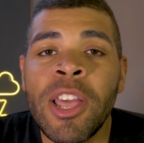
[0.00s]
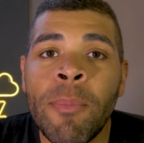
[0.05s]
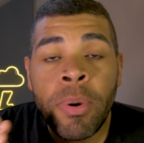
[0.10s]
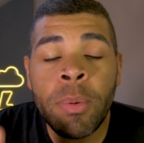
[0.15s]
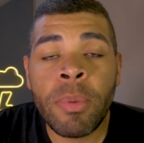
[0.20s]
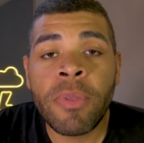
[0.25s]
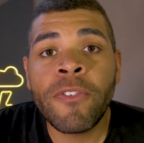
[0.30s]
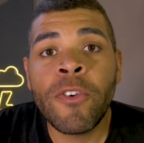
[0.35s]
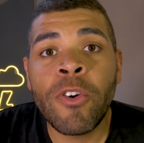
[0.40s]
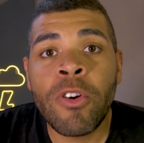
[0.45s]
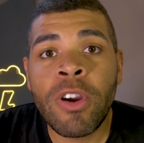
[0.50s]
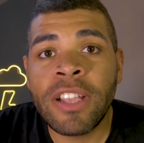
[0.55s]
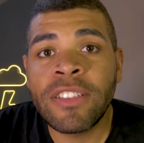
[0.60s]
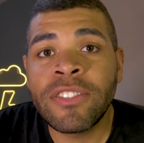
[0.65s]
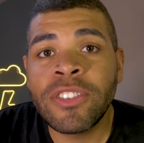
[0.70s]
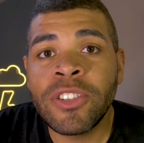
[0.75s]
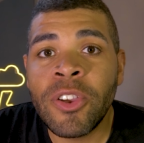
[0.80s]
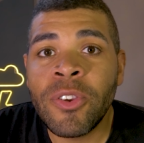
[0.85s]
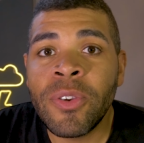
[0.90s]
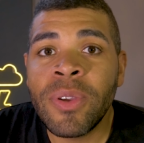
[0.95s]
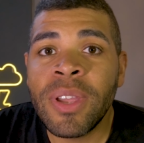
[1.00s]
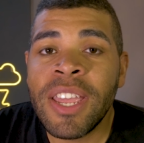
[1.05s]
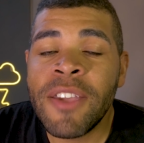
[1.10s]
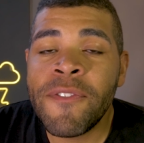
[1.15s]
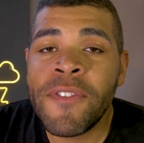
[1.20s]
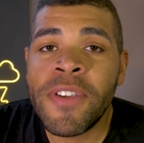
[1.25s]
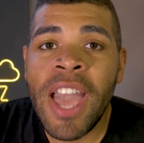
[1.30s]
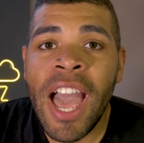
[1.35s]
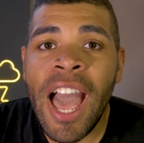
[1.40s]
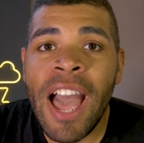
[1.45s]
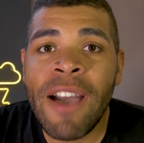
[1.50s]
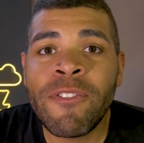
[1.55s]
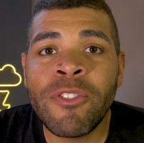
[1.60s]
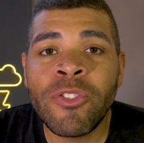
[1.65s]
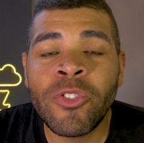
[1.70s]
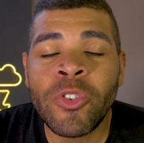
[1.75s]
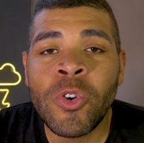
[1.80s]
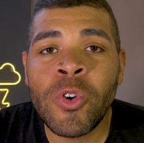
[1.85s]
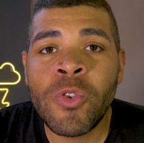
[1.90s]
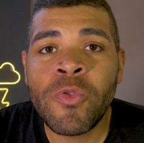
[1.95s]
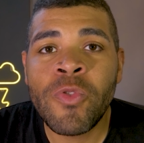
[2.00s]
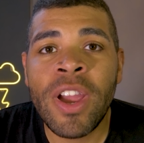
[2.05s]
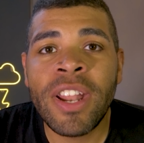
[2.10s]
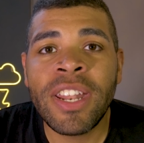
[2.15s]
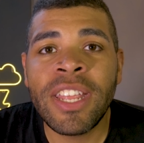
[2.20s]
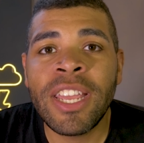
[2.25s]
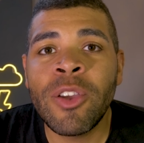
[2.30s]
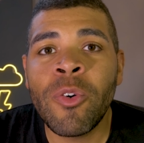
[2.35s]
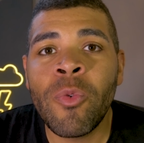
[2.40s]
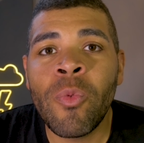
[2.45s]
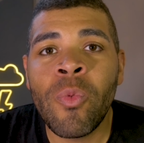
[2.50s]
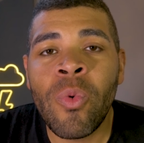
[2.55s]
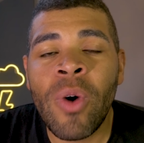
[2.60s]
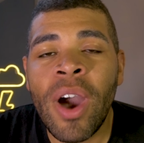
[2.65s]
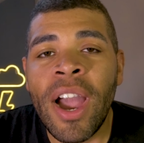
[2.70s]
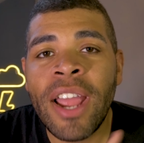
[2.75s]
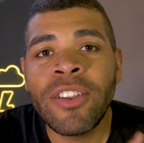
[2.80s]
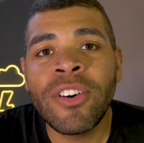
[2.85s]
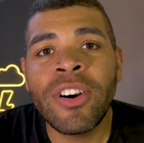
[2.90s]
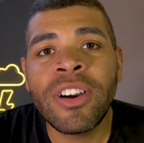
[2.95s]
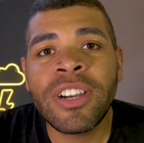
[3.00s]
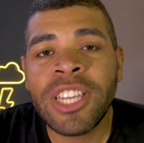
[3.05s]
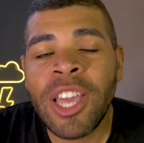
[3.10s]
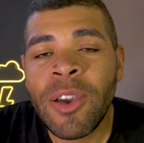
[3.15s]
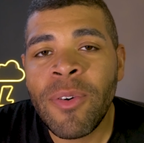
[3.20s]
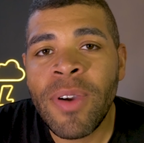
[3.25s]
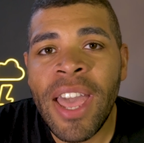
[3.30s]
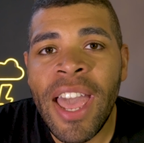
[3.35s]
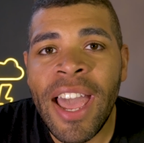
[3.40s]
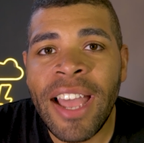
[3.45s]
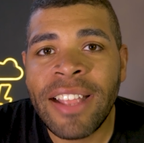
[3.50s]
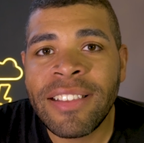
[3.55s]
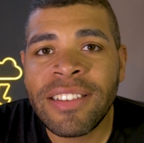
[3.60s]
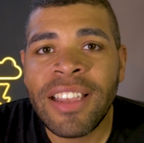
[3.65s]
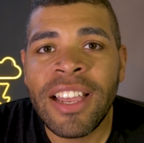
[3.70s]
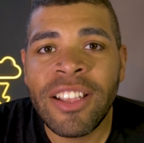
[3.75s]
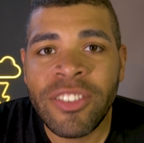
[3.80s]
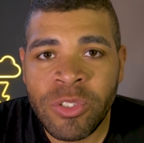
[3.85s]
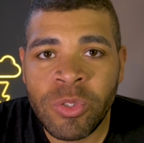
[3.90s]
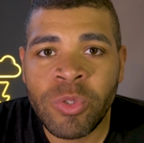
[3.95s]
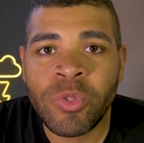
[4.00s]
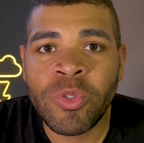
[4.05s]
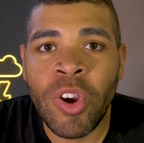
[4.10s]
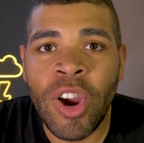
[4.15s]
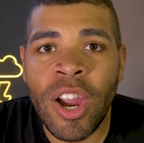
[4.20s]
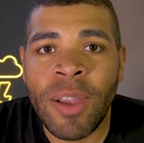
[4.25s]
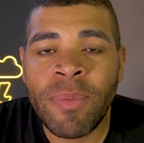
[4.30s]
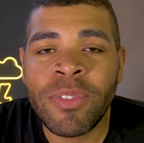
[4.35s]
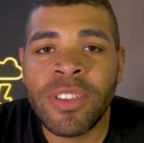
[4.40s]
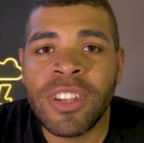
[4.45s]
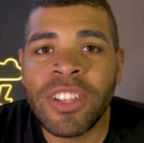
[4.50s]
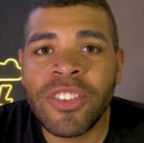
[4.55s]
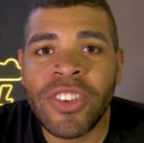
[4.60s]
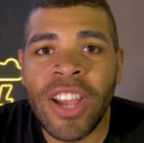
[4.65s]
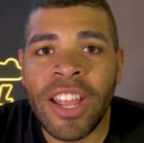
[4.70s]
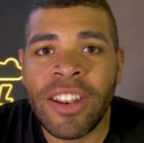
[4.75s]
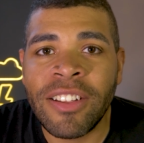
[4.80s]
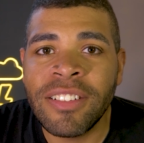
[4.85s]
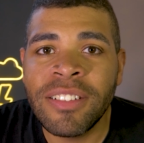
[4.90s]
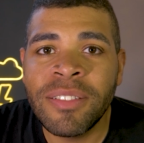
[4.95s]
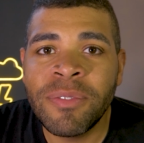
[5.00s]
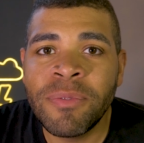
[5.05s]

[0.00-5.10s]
But before I do, if you haven't already, why not go ahead and subscribe to the channel.